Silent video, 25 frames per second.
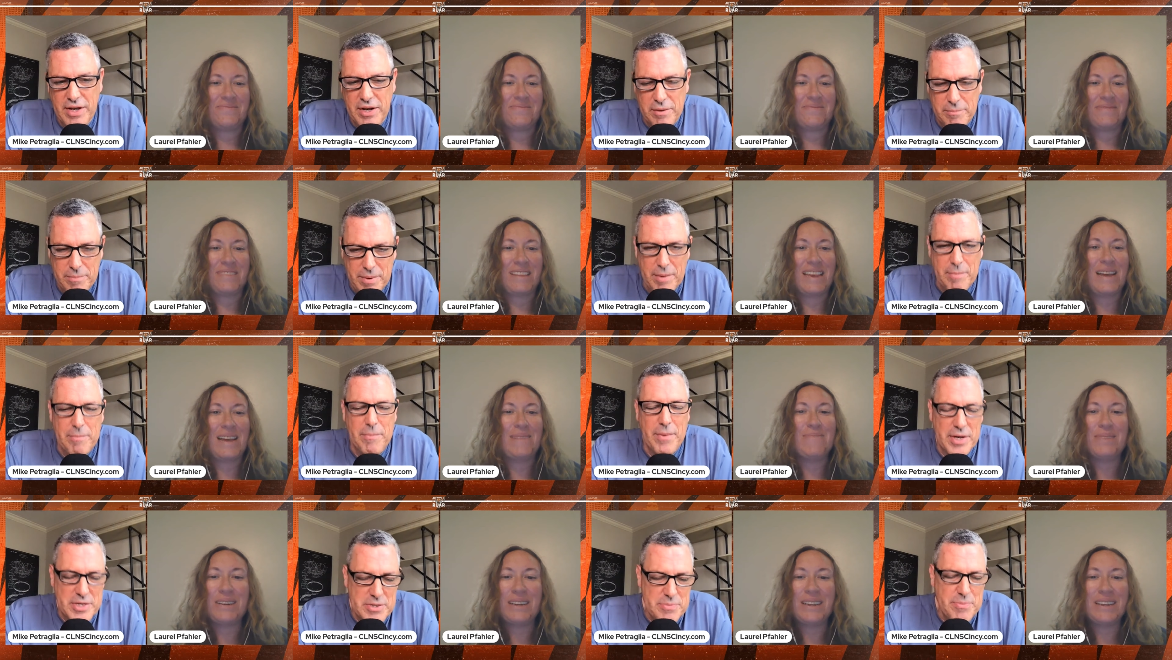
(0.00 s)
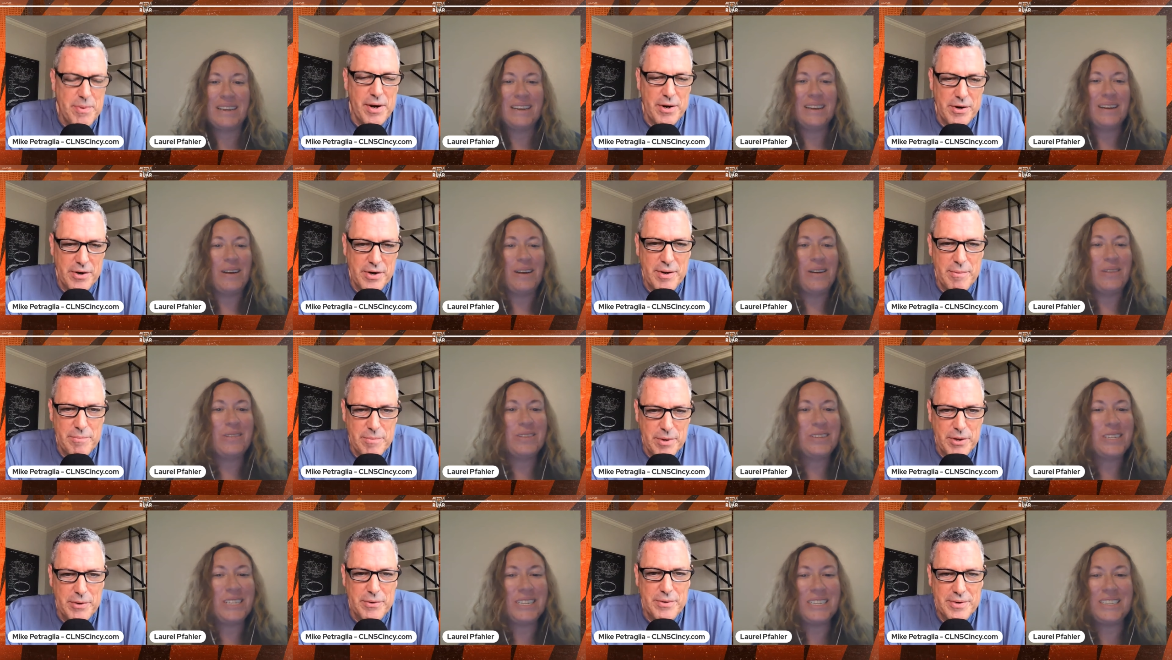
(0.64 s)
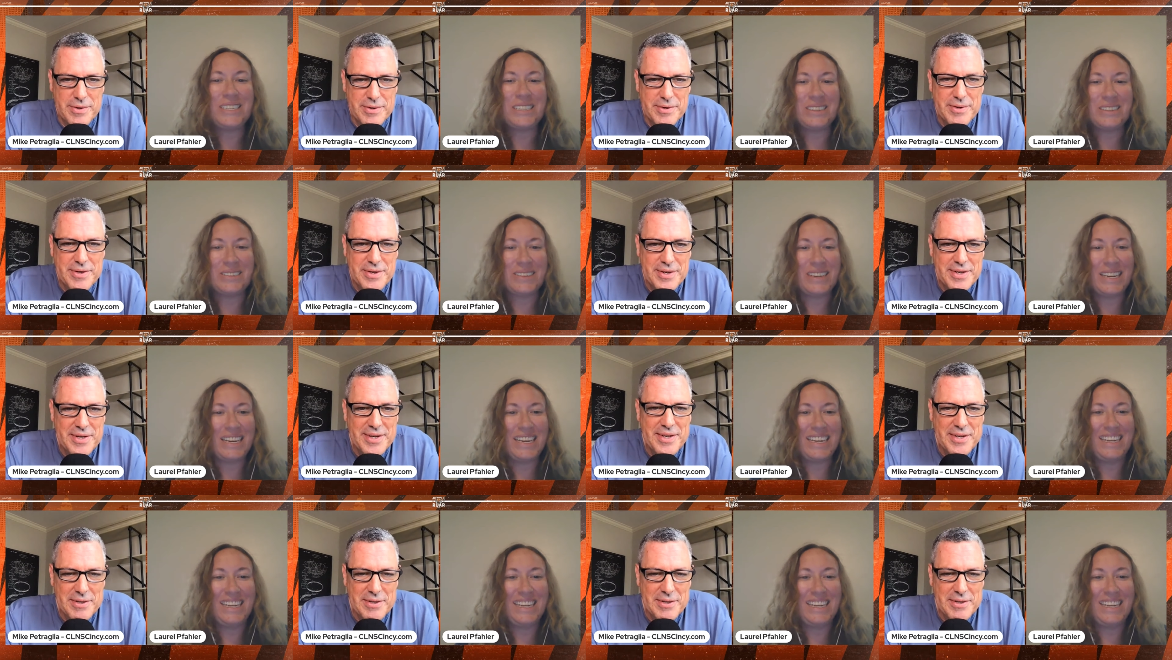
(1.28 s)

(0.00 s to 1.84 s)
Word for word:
Speaker 1: It'll be am a much better. Hold you to it.